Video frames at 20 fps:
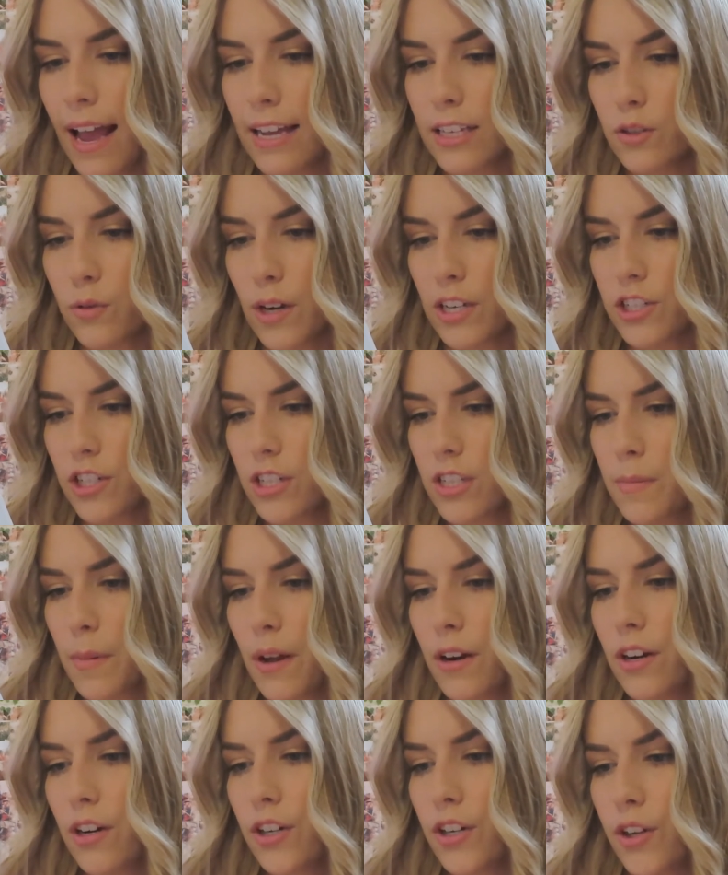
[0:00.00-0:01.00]
As questions
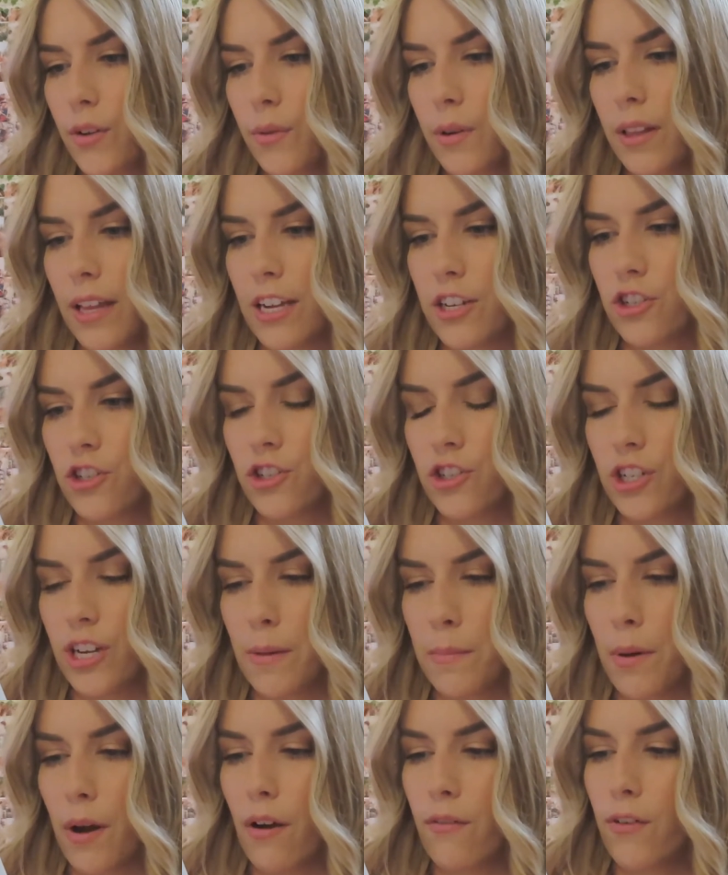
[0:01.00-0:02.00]
about her new
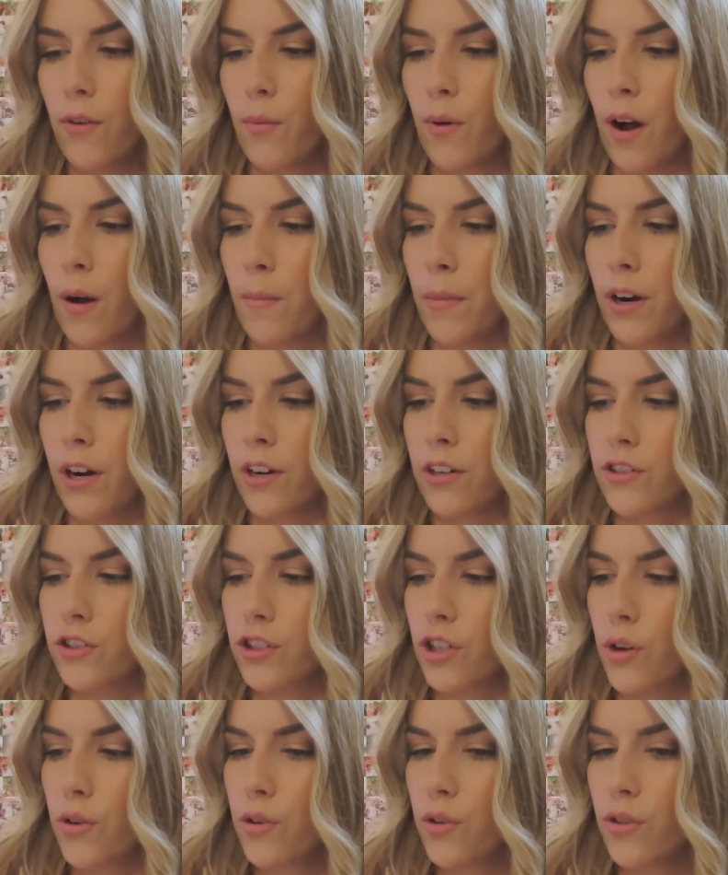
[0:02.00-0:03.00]
relationship overwhelm her,
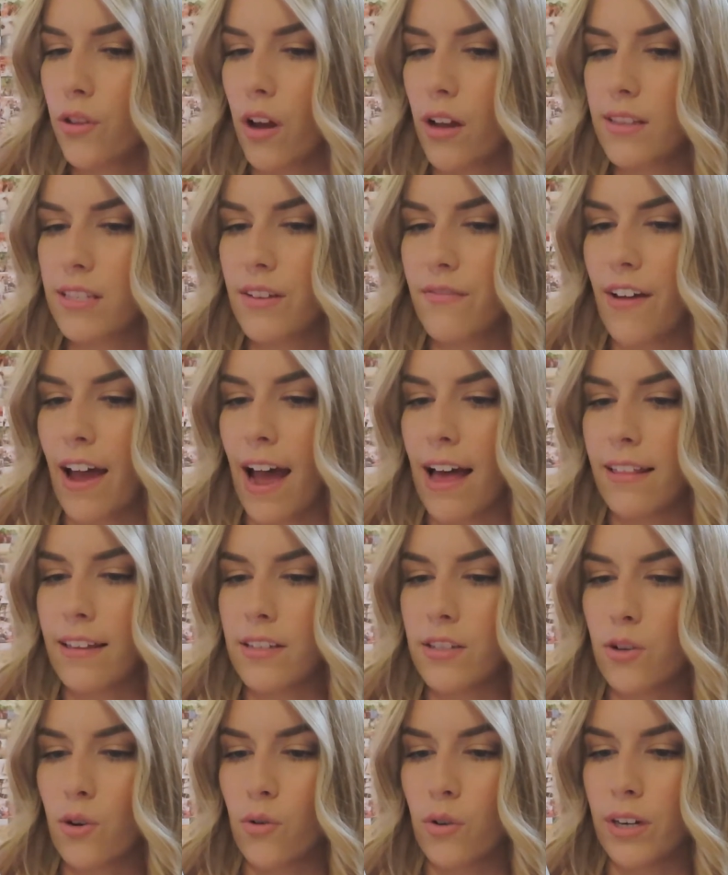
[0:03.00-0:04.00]
so do thoughts of
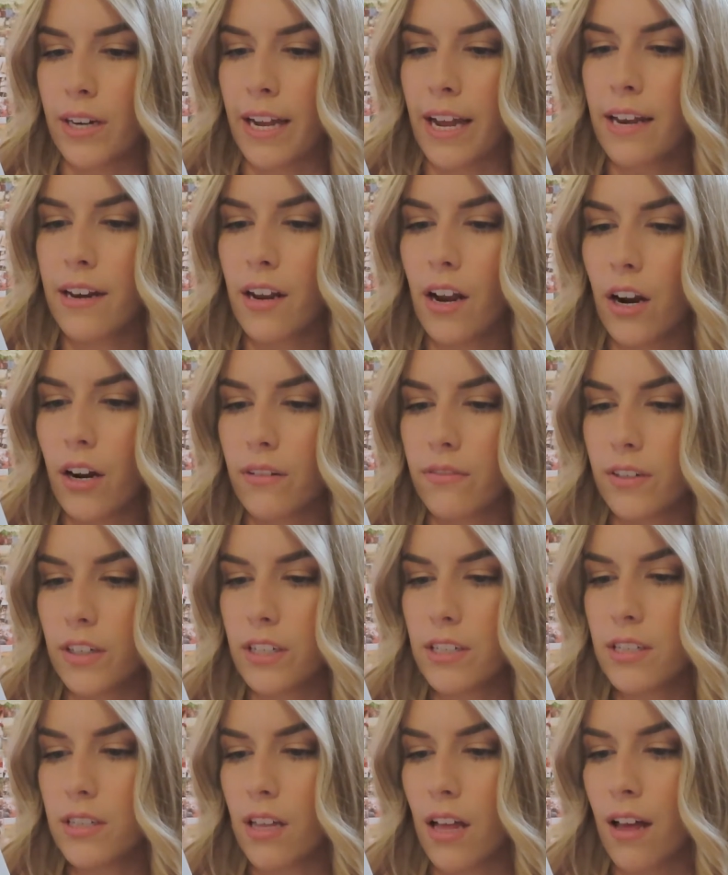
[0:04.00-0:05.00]
Atlas Corrigan, her
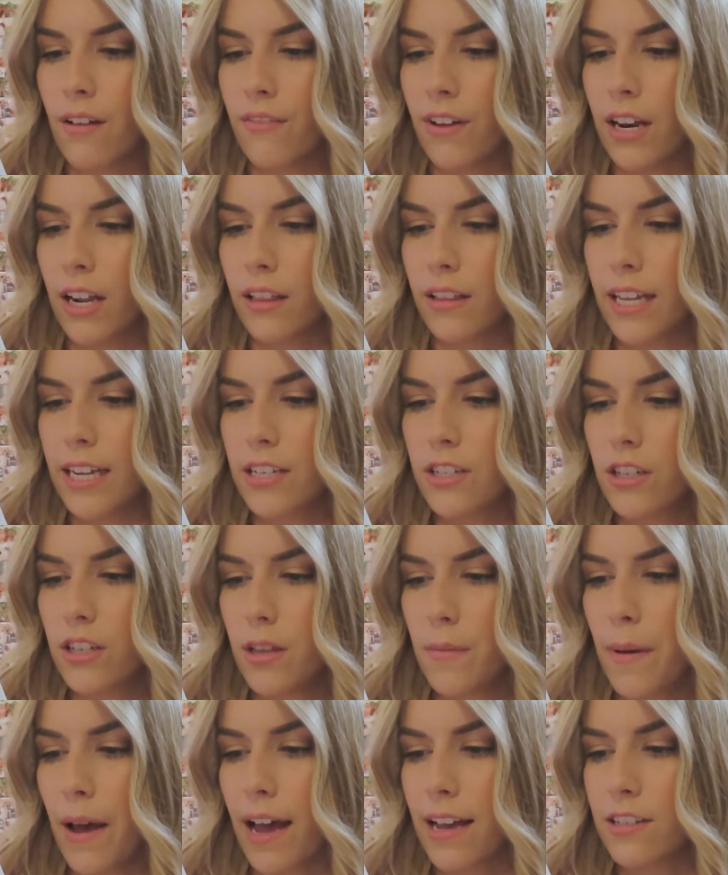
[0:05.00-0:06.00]
first love, and a link
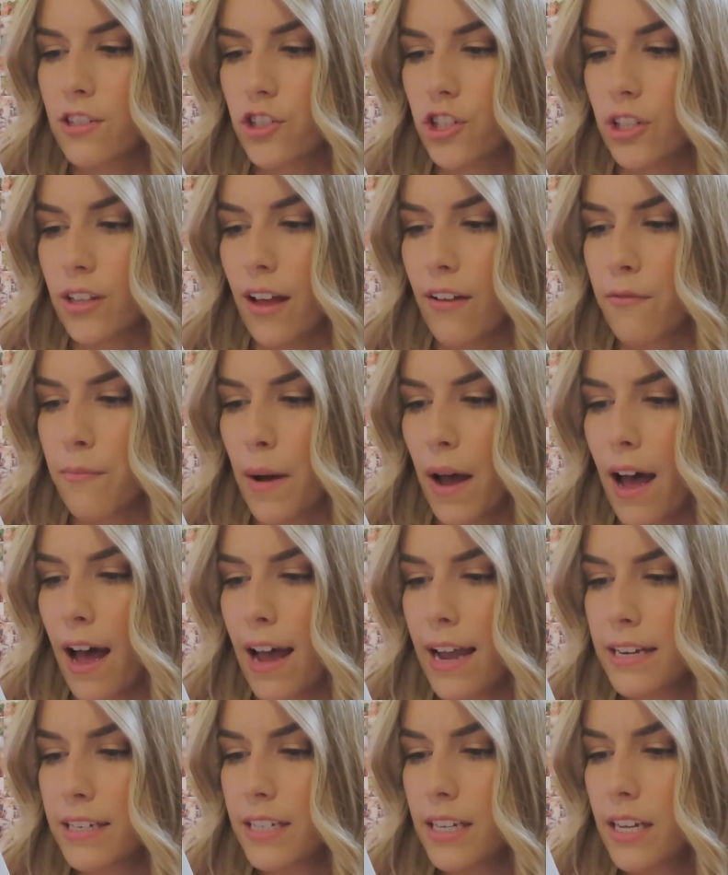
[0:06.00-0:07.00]
to the past she left
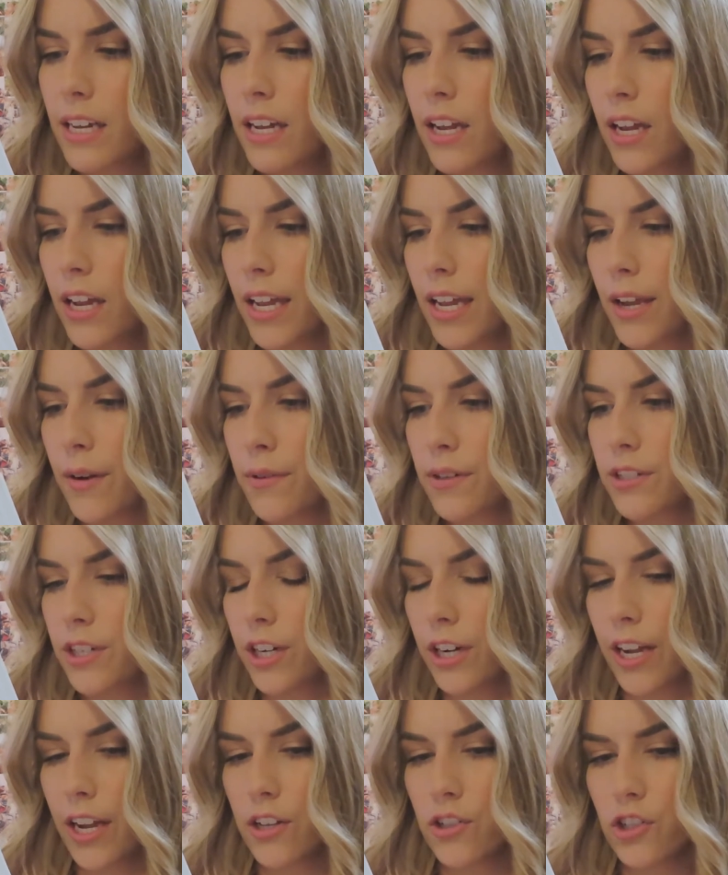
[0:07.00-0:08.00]
behind. He was
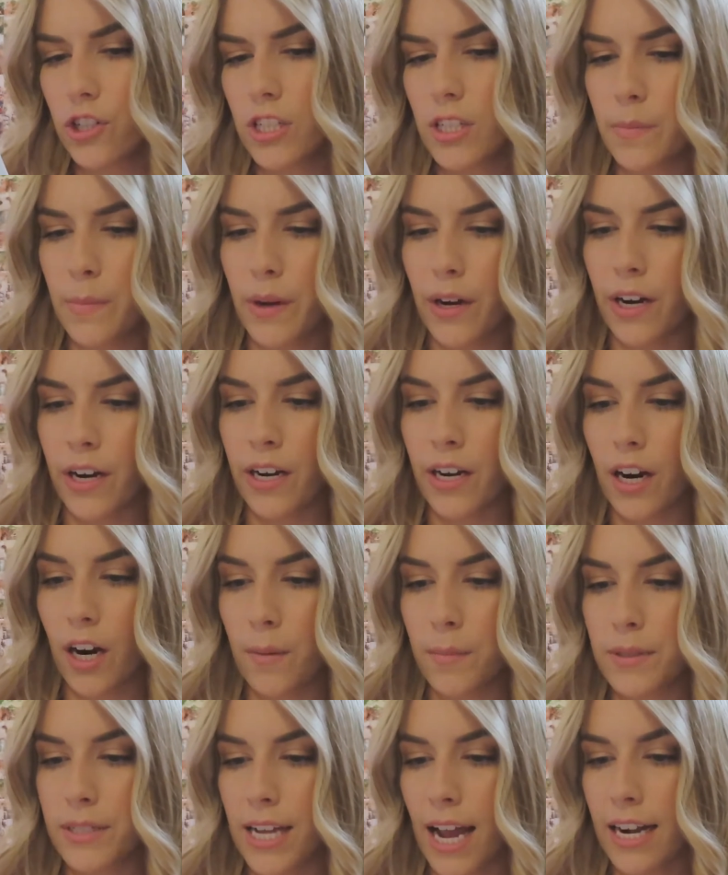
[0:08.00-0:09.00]
her kindred spirit,
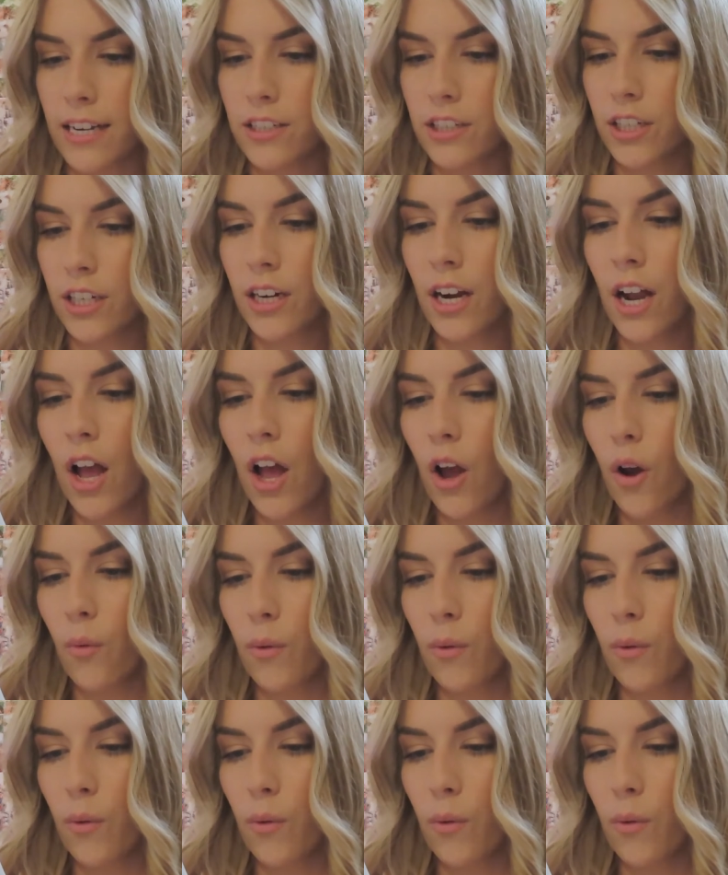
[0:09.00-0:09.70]
her protector.